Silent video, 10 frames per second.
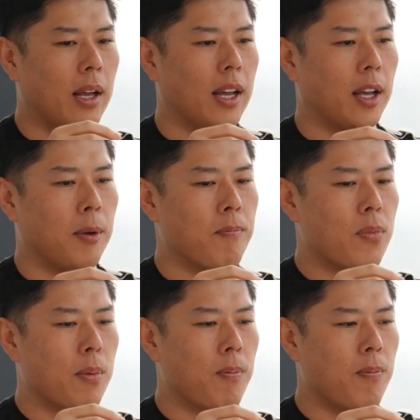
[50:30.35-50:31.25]
I
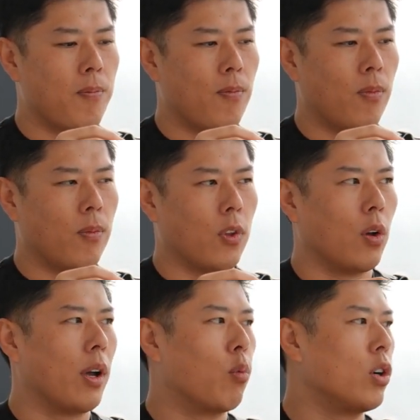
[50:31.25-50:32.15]

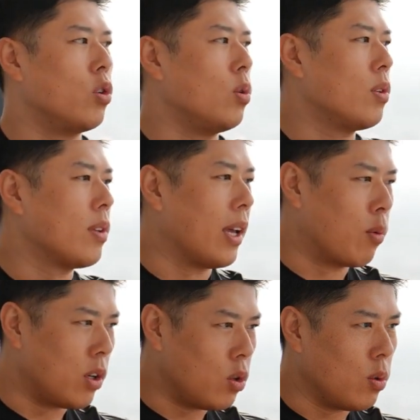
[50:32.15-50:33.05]
want
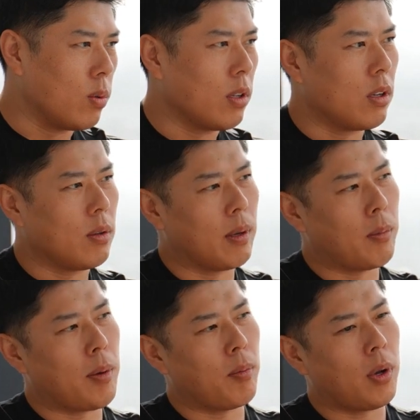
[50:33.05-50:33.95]
to do a
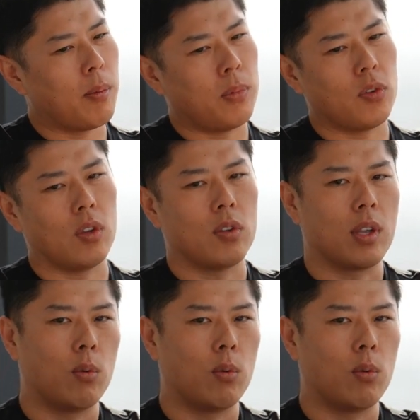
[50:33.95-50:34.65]
mom and pop business.